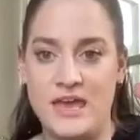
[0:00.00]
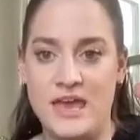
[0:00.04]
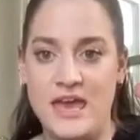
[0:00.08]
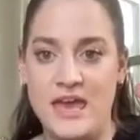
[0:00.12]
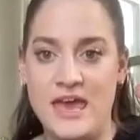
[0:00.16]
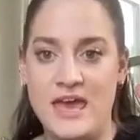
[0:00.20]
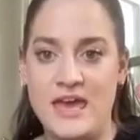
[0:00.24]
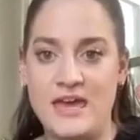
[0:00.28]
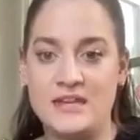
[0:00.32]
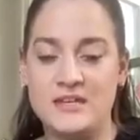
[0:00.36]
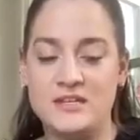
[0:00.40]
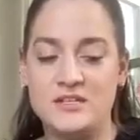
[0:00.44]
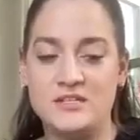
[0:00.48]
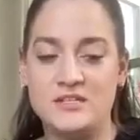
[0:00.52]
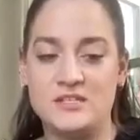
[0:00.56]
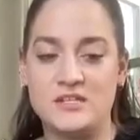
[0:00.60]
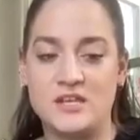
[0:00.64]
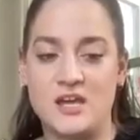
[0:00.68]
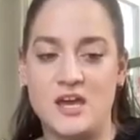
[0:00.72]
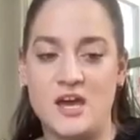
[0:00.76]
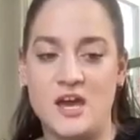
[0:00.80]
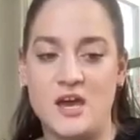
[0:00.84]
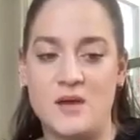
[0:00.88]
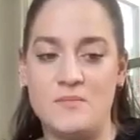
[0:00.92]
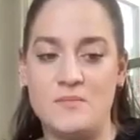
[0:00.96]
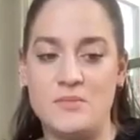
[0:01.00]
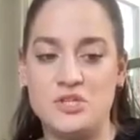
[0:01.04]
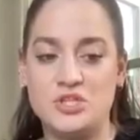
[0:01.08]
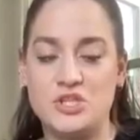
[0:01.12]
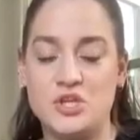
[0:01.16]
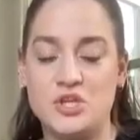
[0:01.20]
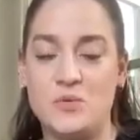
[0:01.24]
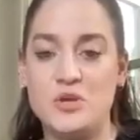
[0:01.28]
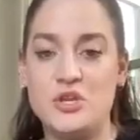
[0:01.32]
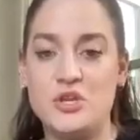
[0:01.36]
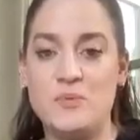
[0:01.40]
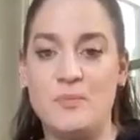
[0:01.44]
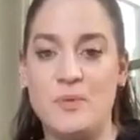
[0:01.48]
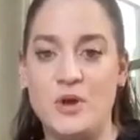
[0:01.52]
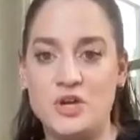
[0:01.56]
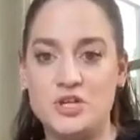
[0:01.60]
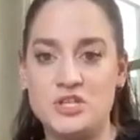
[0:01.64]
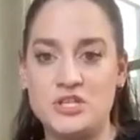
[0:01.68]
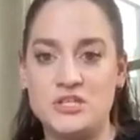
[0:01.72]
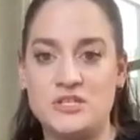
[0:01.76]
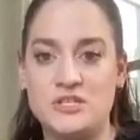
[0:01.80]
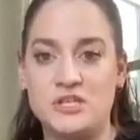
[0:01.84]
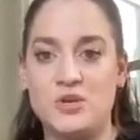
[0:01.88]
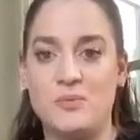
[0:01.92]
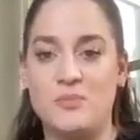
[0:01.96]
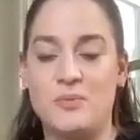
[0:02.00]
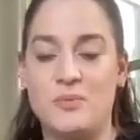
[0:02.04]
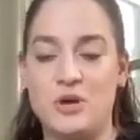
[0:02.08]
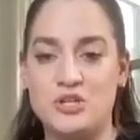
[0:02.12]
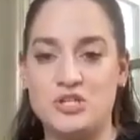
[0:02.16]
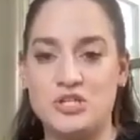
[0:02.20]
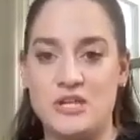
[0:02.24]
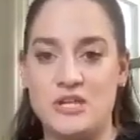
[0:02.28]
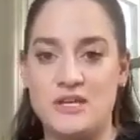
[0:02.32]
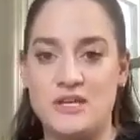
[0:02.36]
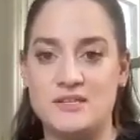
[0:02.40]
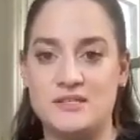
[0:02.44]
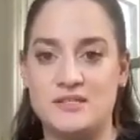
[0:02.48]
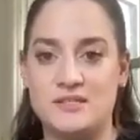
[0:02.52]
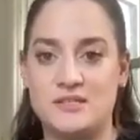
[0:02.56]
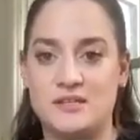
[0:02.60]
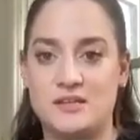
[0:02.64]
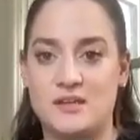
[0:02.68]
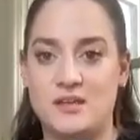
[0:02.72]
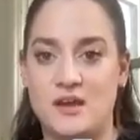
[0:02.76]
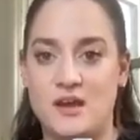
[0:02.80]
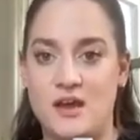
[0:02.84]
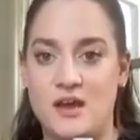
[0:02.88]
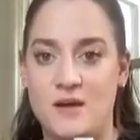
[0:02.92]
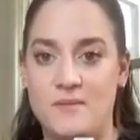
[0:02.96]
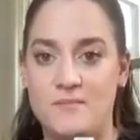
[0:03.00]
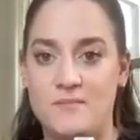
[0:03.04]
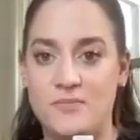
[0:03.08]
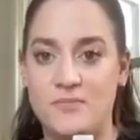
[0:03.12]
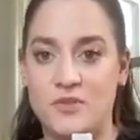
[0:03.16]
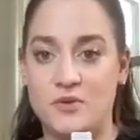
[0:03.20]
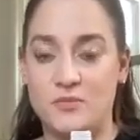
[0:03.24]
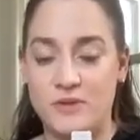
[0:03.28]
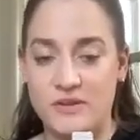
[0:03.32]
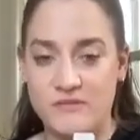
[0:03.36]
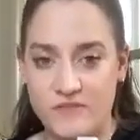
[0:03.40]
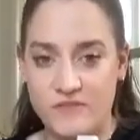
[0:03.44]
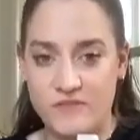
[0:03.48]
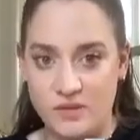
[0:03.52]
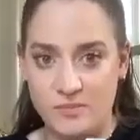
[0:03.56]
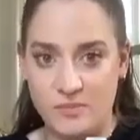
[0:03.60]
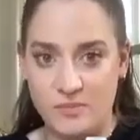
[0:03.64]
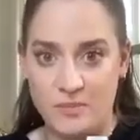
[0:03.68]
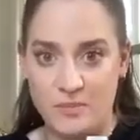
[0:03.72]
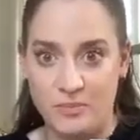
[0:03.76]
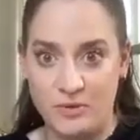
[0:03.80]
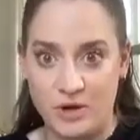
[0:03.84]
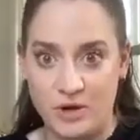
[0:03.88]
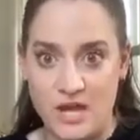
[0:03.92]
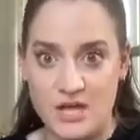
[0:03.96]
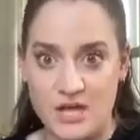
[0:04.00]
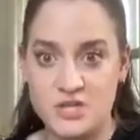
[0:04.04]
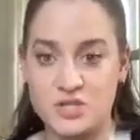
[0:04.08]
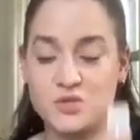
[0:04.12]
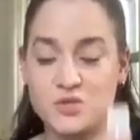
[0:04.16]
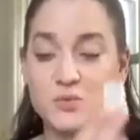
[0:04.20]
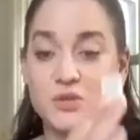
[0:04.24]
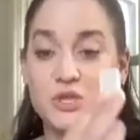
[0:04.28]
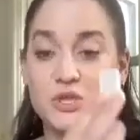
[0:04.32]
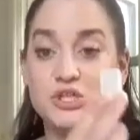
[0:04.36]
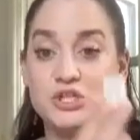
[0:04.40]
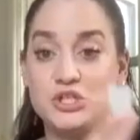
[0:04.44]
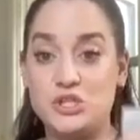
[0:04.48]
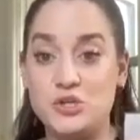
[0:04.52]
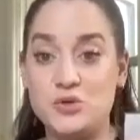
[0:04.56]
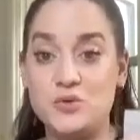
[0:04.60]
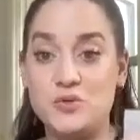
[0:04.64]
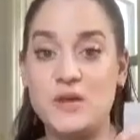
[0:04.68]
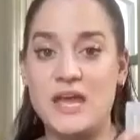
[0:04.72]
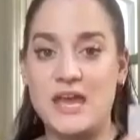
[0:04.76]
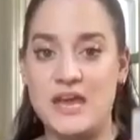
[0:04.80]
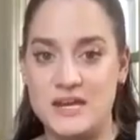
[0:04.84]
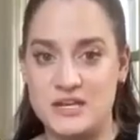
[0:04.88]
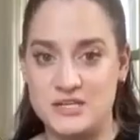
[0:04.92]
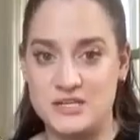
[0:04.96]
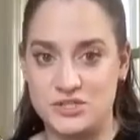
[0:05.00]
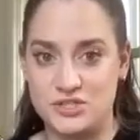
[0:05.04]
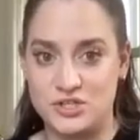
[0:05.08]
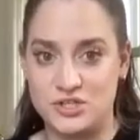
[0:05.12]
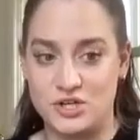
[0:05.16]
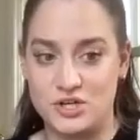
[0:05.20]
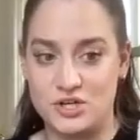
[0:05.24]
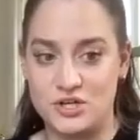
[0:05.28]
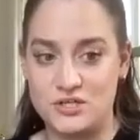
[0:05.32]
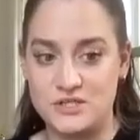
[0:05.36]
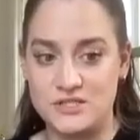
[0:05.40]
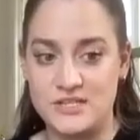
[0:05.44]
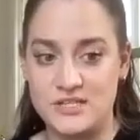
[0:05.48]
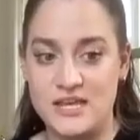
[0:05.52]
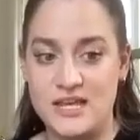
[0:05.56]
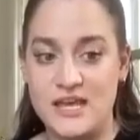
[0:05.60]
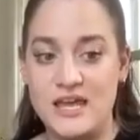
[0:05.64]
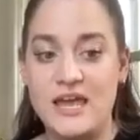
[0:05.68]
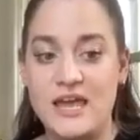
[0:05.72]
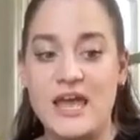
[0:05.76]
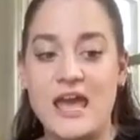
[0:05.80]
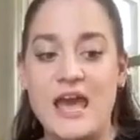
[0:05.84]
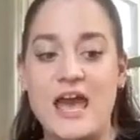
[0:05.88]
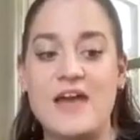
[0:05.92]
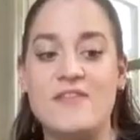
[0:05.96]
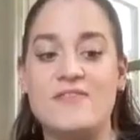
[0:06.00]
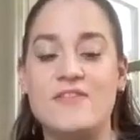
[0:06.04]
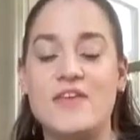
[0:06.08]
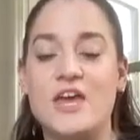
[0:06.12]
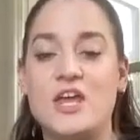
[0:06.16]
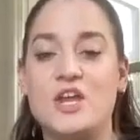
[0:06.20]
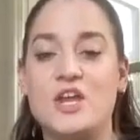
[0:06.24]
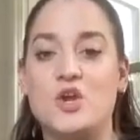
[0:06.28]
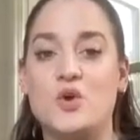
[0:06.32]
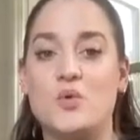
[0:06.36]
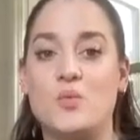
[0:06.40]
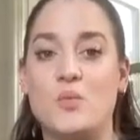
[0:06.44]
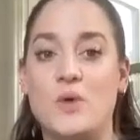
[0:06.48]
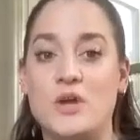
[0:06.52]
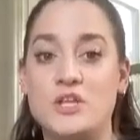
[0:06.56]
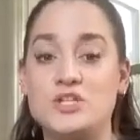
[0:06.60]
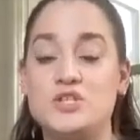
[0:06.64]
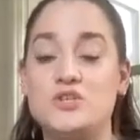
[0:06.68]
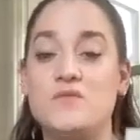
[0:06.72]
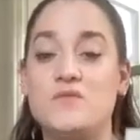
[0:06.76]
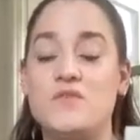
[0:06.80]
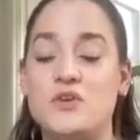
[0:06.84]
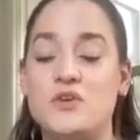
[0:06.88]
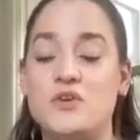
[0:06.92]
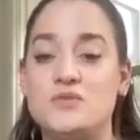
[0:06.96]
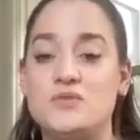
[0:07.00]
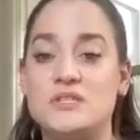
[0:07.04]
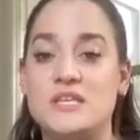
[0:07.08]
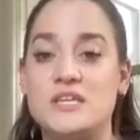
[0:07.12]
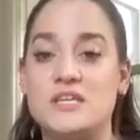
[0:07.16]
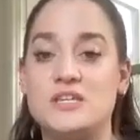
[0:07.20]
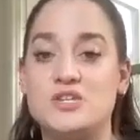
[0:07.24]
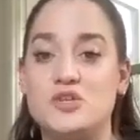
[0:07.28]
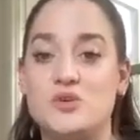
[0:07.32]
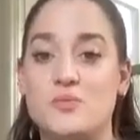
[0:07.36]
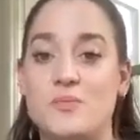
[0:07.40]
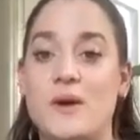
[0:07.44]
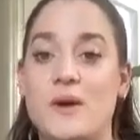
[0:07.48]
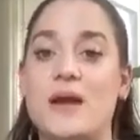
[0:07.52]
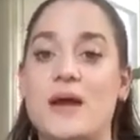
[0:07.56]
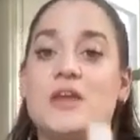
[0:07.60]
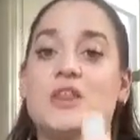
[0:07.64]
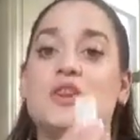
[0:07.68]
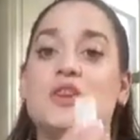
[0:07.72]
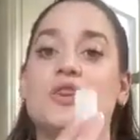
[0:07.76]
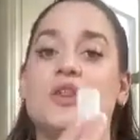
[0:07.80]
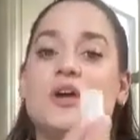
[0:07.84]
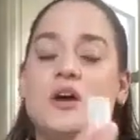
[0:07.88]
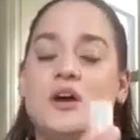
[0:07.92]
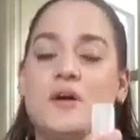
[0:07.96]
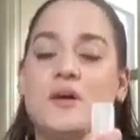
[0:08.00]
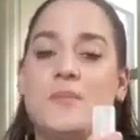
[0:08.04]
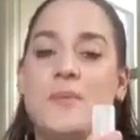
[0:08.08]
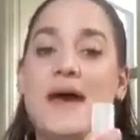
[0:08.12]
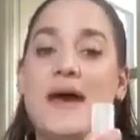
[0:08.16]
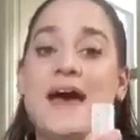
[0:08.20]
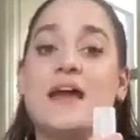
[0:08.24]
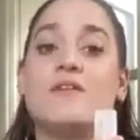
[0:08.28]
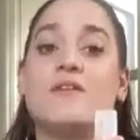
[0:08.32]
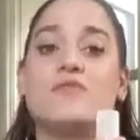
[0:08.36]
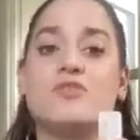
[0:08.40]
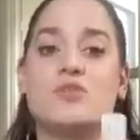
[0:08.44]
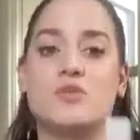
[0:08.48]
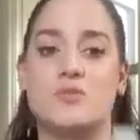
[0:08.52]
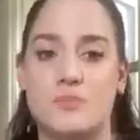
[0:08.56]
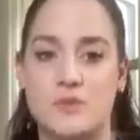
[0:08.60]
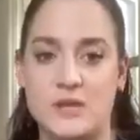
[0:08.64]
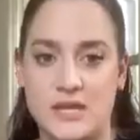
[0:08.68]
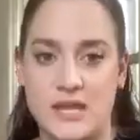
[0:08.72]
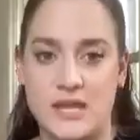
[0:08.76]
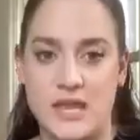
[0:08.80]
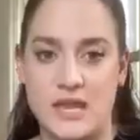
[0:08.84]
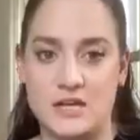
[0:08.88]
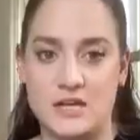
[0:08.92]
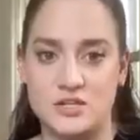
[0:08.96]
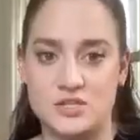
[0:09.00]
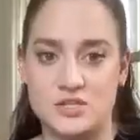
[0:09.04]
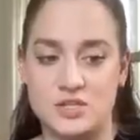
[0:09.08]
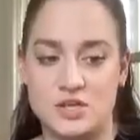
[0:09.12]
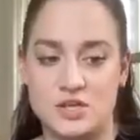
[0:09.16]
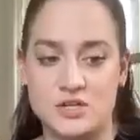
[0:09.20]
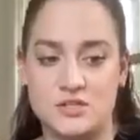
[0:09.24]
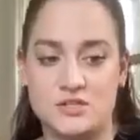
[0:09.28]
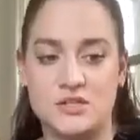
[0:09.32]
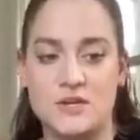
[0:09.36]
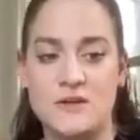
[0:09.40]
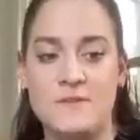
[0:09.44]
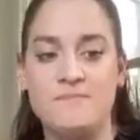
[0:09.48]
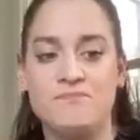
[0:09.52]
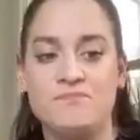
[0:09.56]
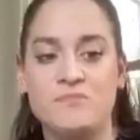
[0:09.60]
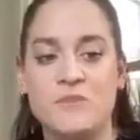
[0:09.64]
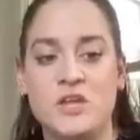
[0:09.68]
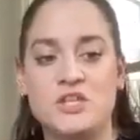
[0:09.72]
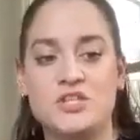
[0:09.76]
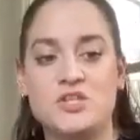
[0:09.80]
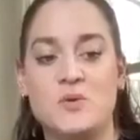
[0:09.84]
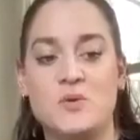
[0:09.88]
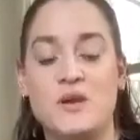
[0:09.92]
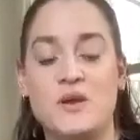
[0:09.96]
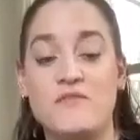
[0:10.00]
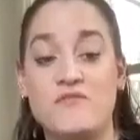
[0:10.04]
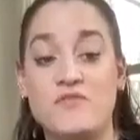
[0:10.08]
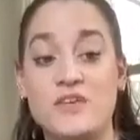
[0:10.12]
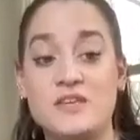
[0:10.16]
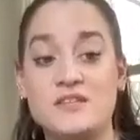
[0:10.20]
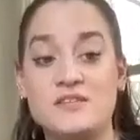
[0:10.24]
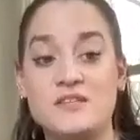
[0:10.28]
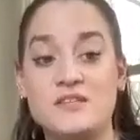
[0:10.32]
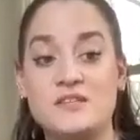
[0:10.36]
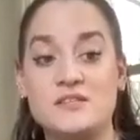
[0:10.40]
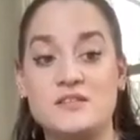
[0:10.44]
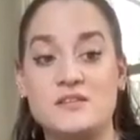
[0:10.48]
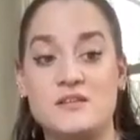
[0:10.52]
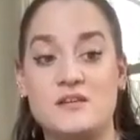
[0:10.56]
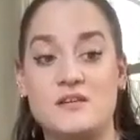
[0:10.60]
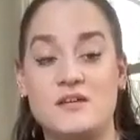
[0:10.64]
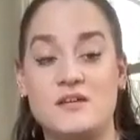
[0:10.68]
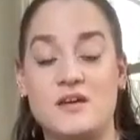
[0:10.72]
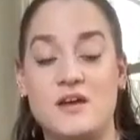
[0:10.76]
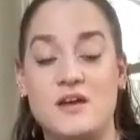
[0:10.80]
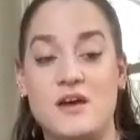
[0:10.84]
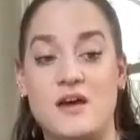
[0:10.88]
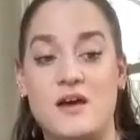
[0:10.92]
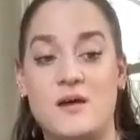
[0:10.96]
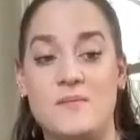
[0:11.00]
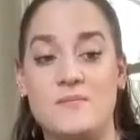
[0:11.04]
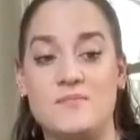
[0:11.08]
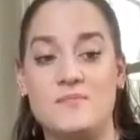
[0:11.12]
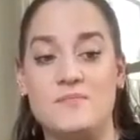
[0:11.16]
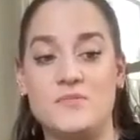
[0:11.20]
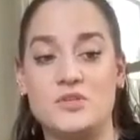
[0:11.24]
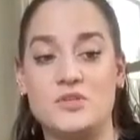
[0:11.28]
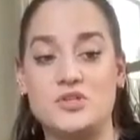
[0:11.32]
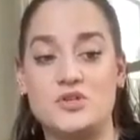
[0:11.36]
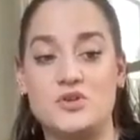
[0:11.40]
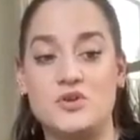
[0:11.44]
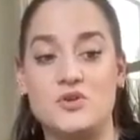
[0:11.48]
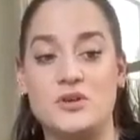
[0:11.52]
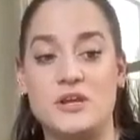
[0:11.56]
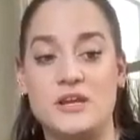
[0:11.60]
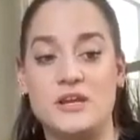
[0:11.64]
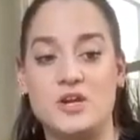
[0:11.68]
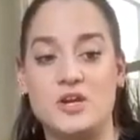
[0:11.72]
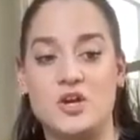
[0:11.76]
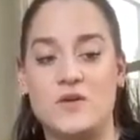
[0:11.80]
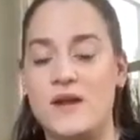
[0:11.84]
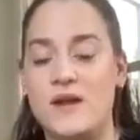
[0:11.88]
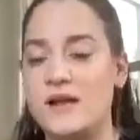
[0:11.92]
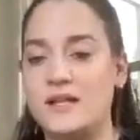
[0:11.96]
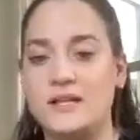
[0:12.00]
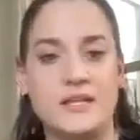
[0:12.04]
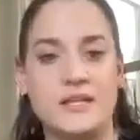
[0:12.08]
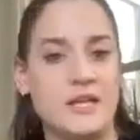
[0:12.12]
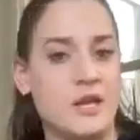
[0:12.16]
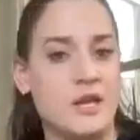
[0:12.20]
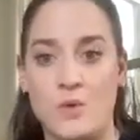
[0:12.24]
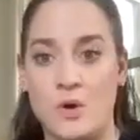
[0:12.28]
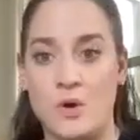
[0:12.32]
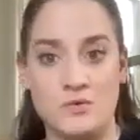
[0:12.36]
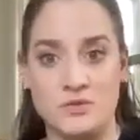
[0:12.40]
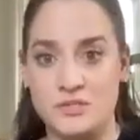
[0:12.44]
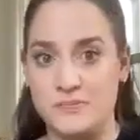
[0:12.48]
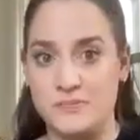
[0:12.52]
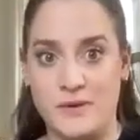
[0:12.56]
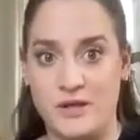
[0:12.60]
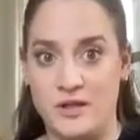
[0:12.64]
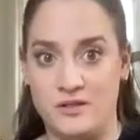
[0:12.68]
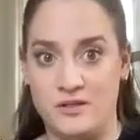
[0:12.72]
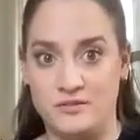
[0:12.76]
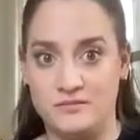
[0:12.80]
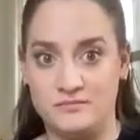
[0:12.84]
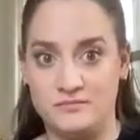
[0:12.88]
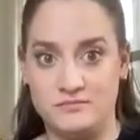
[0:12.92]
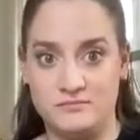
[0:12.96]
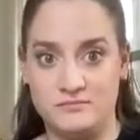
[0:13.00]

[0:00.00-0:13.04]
And so when you purchase it, you purchase the refillable brush with 2 canisters. And then once you've used these, you buy a pack of 3 canisters. So if this is screwed in correctly, it won't spill.